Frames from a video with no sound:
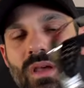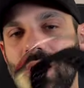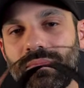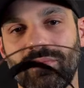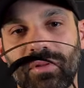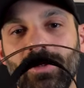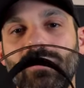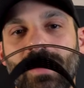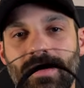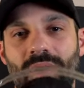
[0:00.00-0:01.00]
Uh,
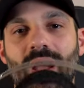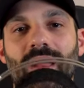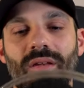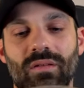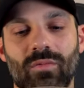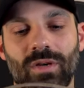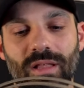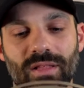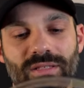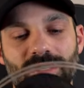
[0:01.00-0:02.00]
blew my mind when I
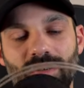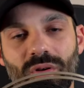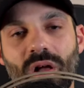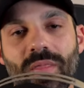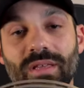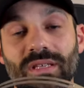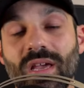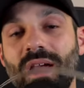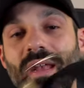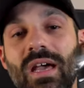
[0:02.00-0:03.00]
listened to it on this.
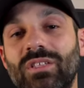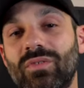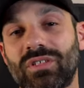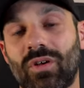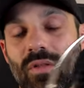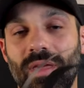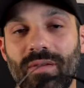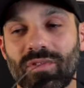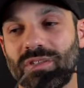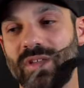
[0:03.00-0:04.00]
And as a result,
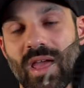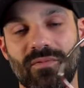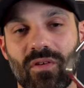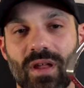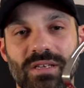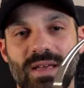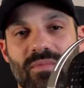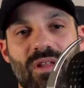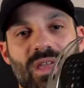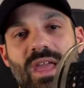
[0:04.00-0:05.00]
every headphone I
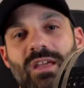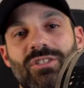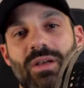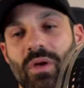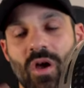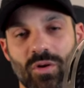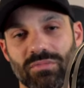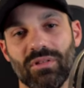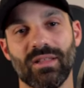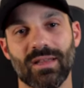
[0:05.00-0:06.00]
demoed at CanJam, I
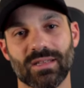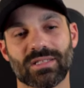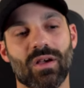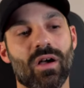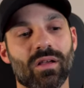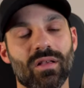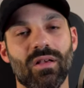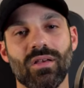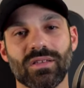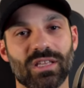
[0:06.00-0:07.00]
always played that song
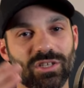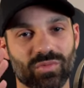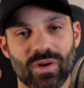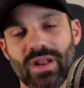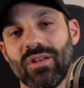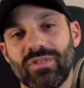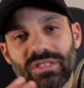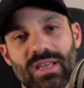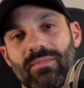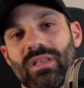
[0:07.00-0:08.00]
because I just wanted to hear the
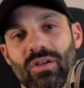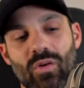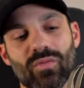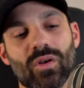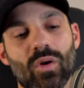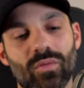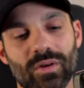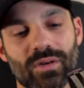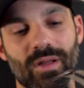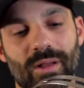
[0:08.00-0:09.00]
same thing over and
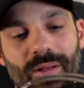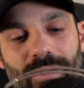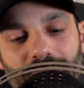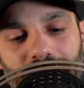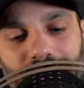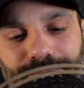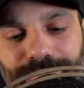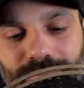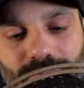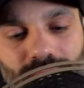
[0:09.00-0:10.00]
over. Um,
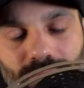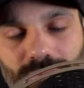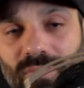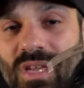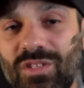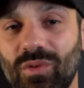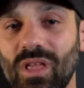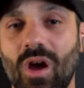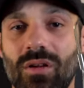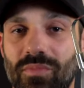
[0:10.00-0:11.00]
it's
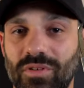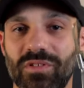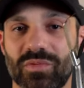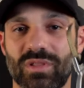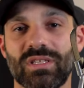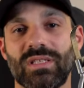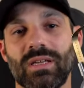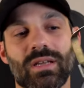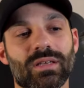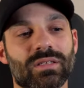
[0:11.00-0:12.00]
really hard to produce what this
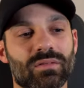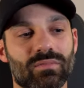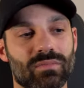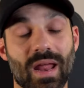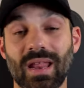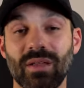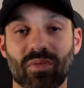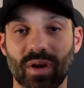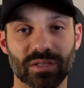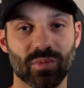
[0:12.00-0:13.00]
thing does at any
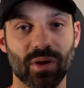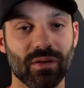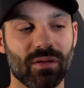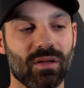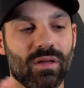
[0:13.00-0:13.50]
price point.